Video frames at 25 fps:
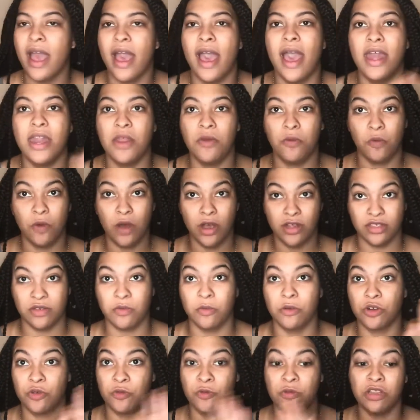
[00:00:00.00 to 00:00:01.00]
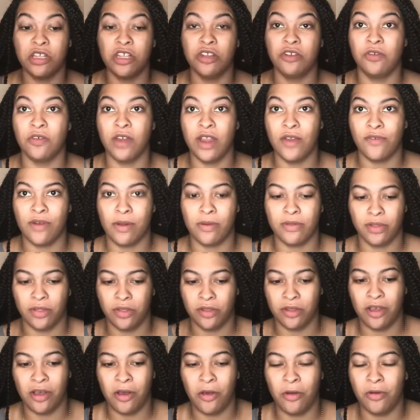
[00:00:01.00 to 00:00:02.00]
And it worked really great when I was on
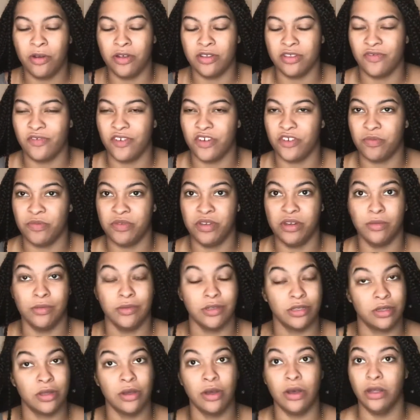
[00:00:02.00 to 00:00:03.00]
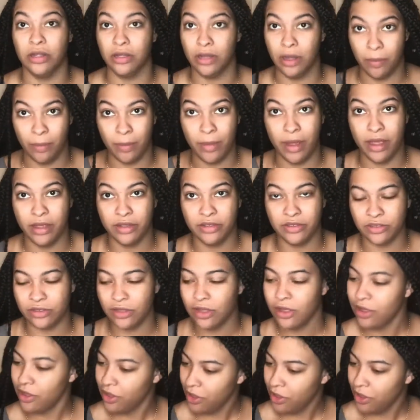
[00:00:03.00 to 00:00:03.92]
the go because the freshman year was a mess.